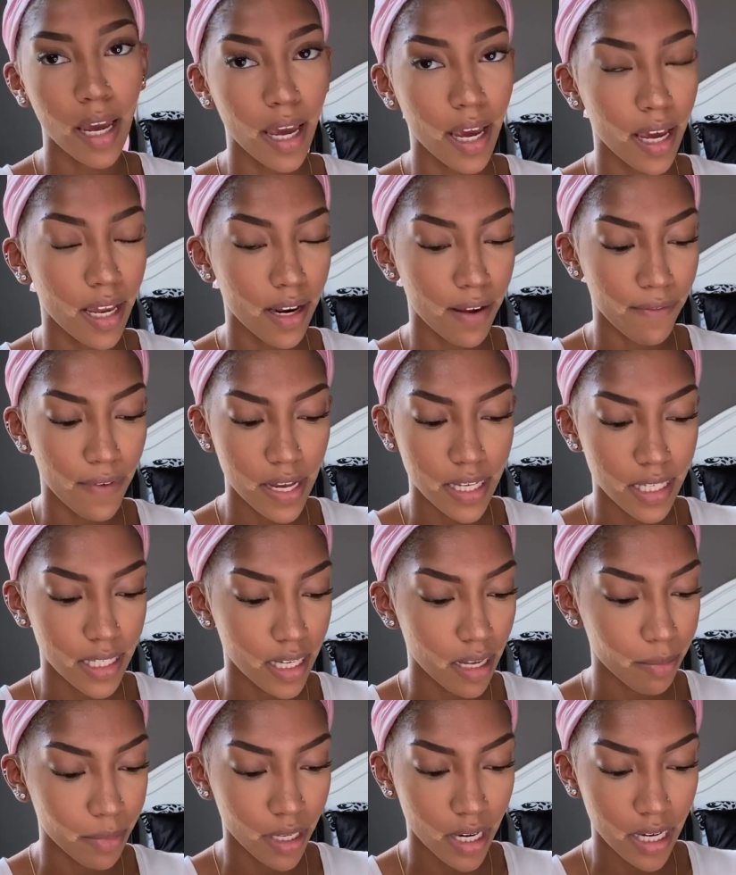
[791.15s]
And if I
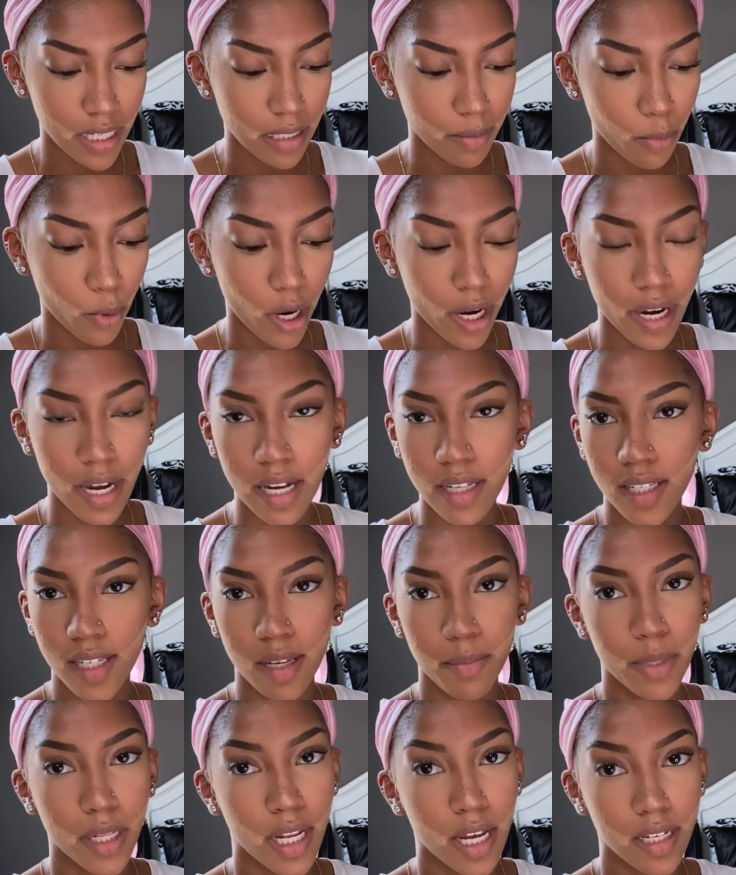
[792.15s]
see them the next morning, I see
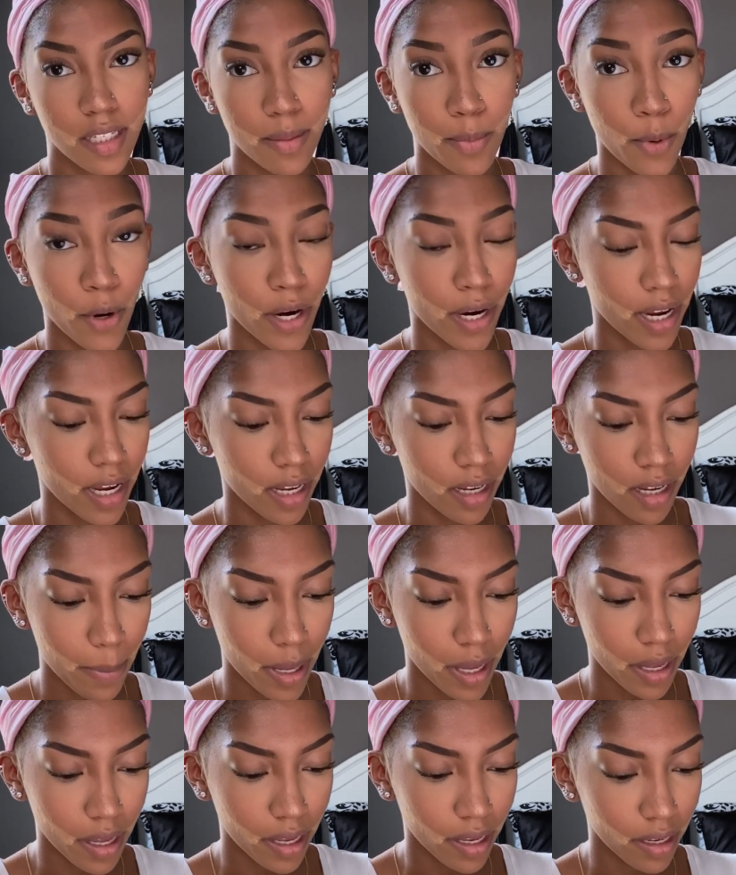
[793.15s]
them the next morning,
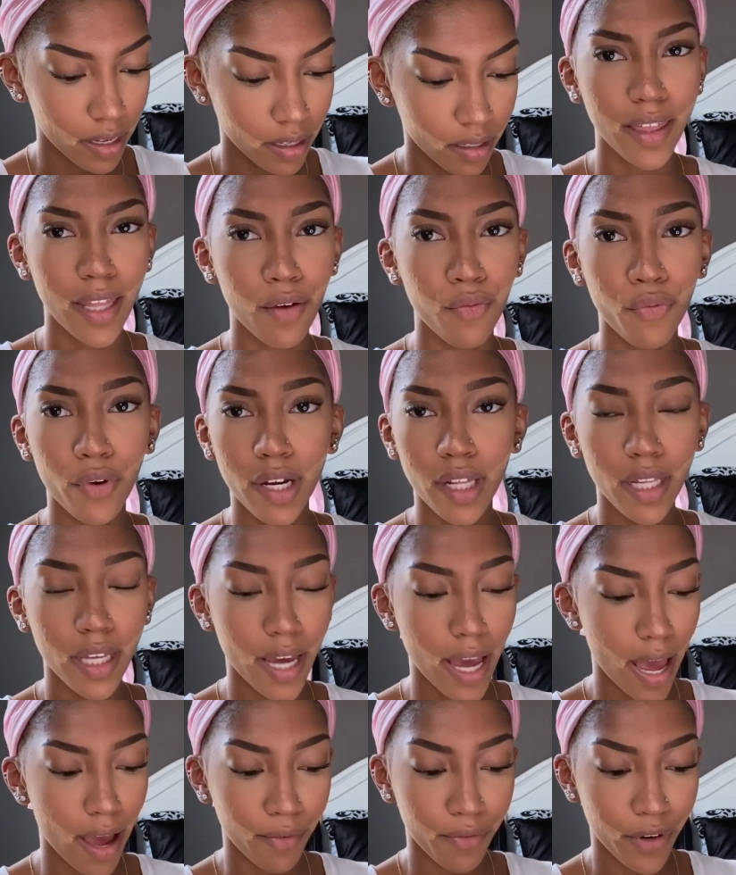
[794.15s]
but they rarely
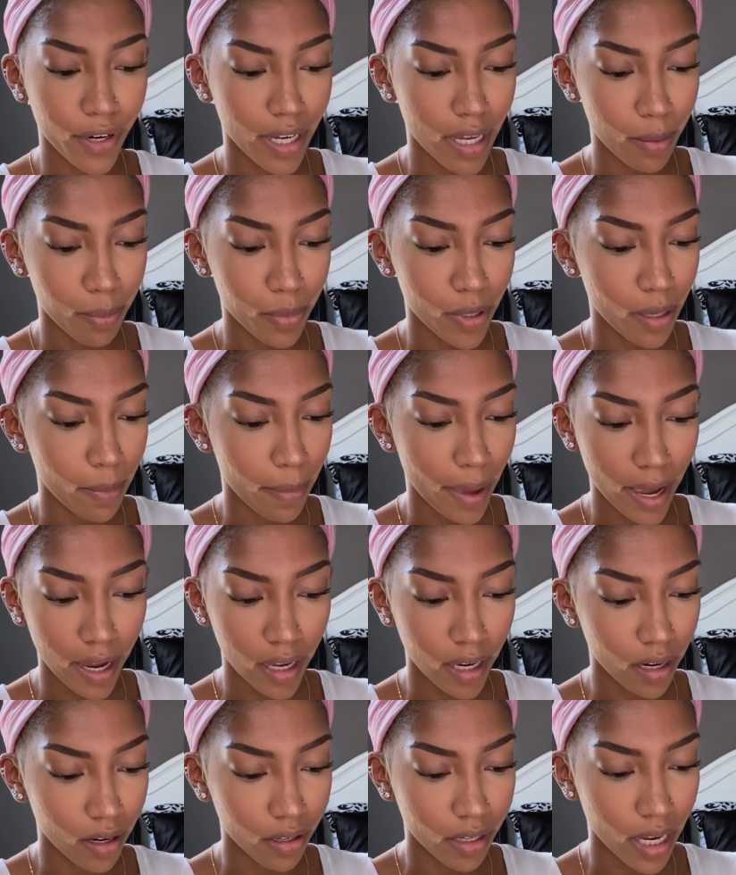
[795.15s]
ever get put back
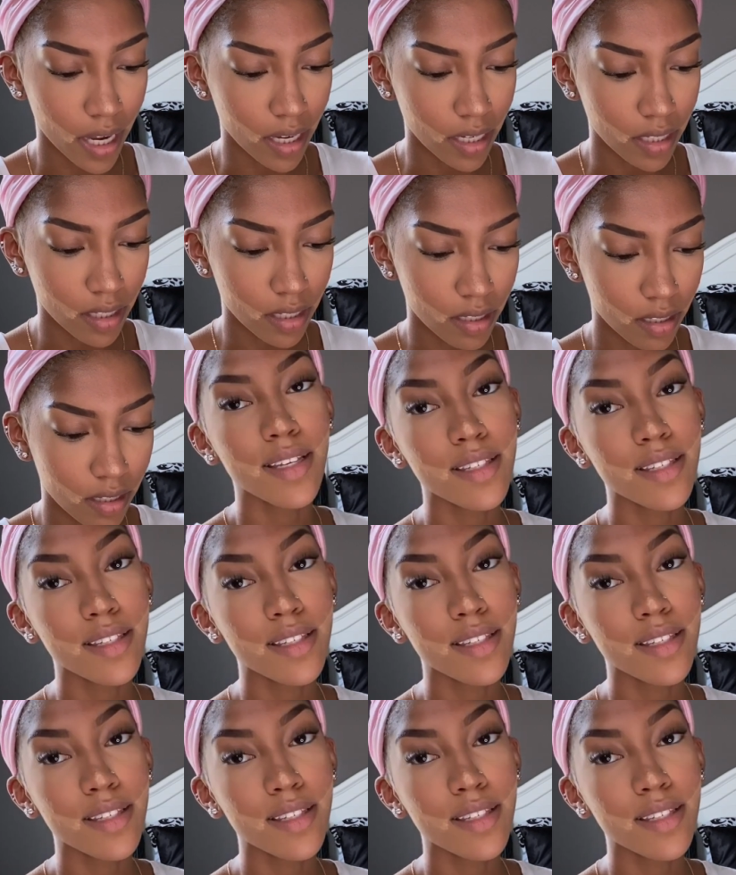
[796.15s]
in their case.